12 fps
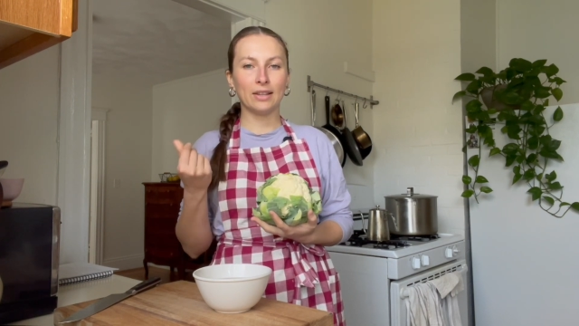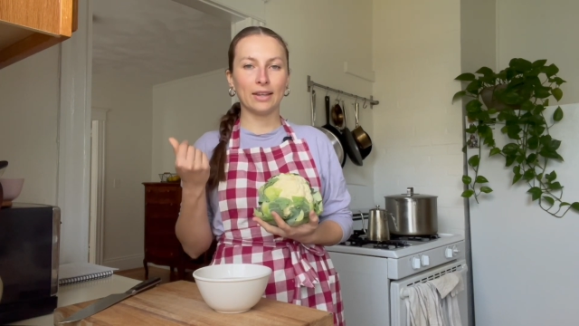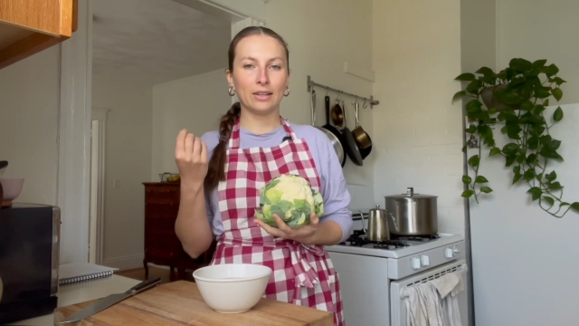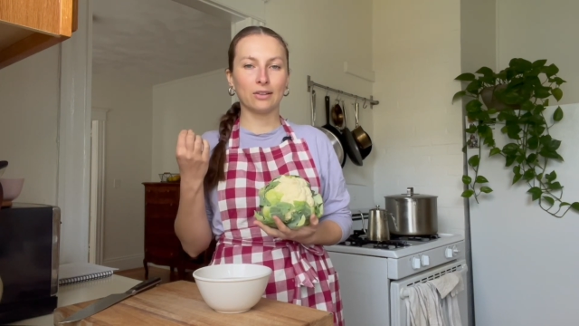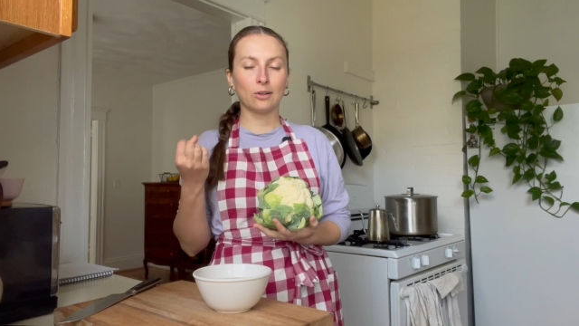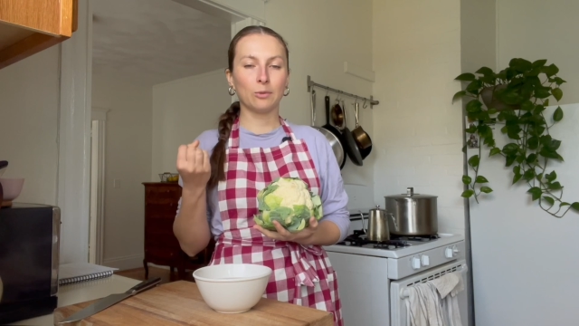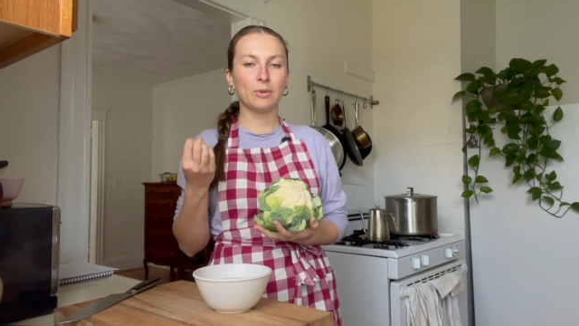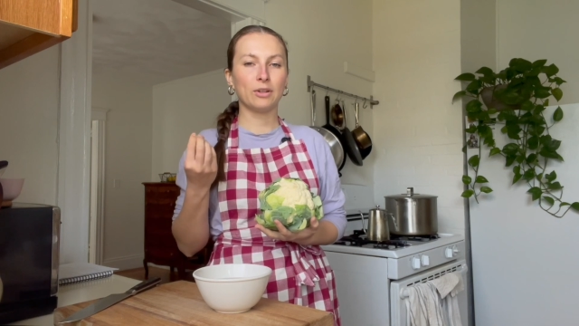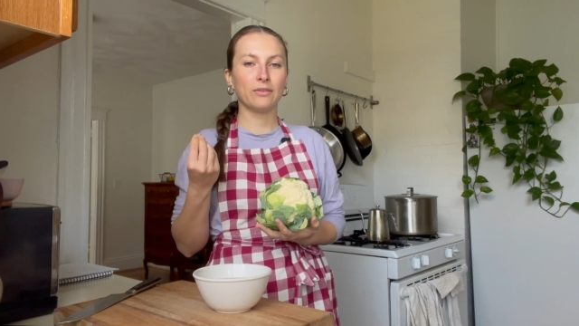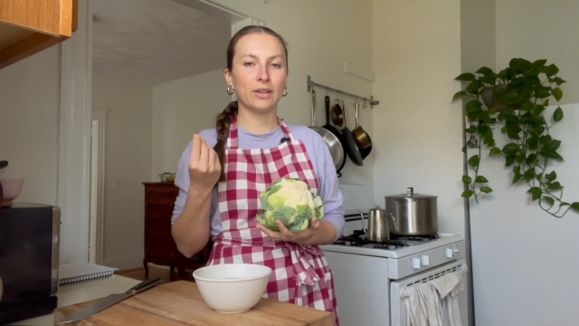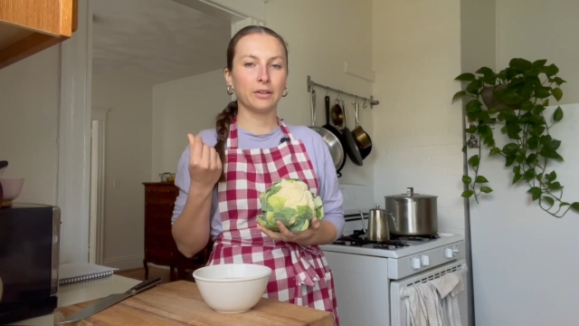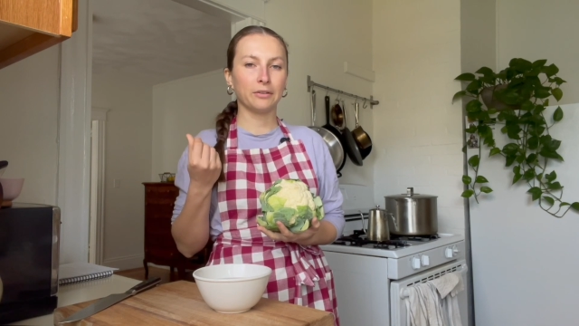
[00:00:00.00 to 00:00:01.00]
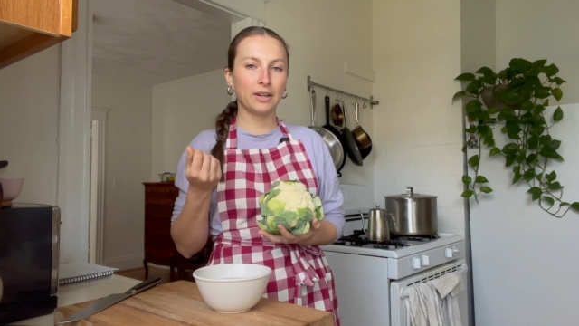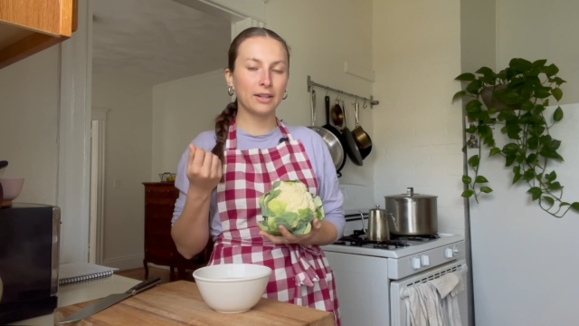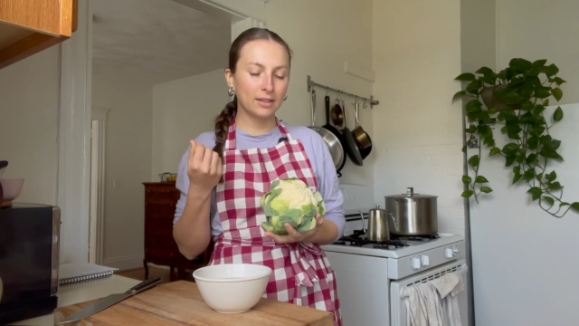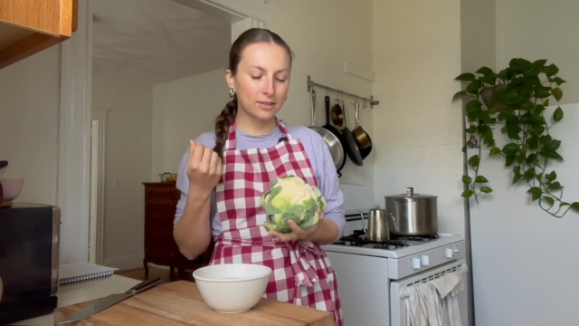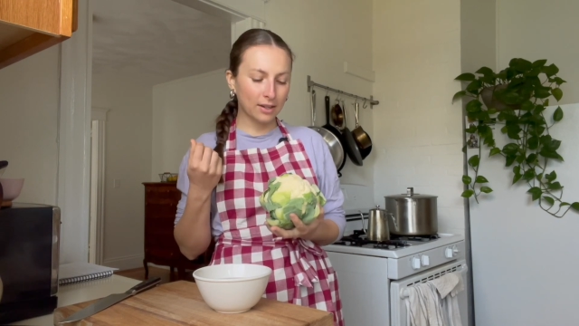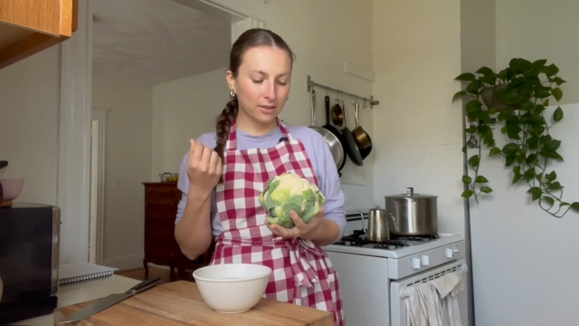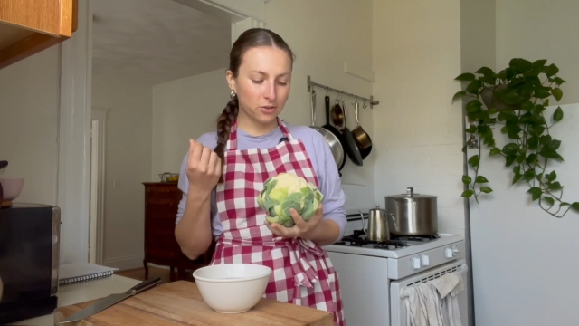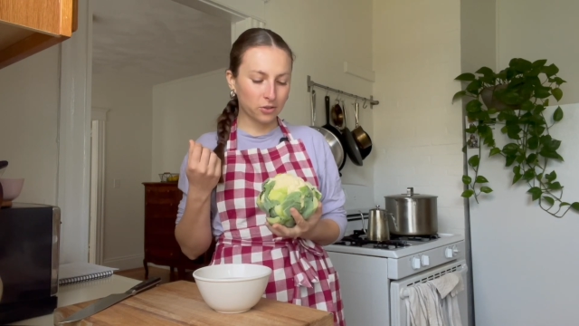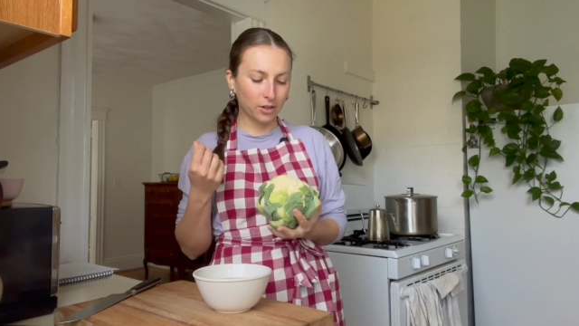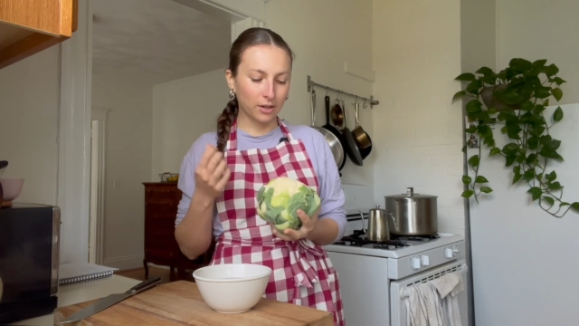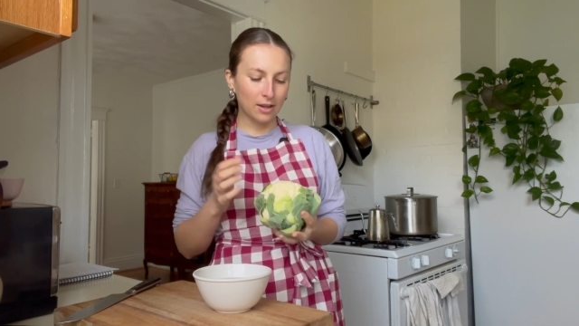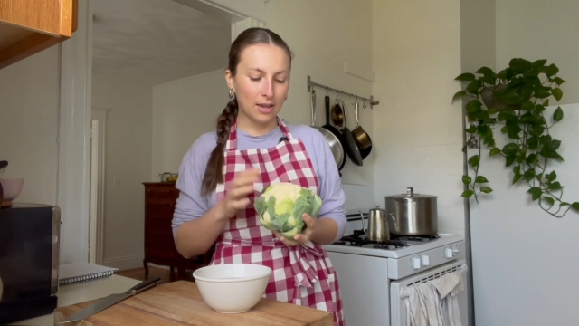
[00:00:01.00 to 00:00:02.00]
like a little bit of that grainy
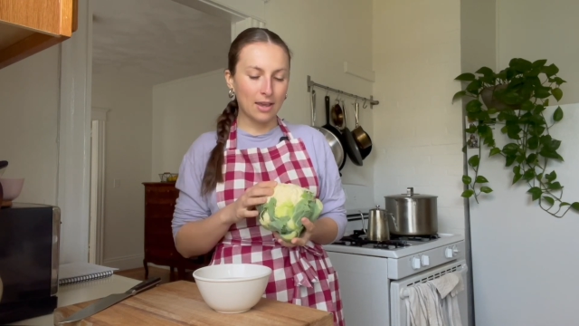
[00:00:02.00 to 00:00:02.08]
texture,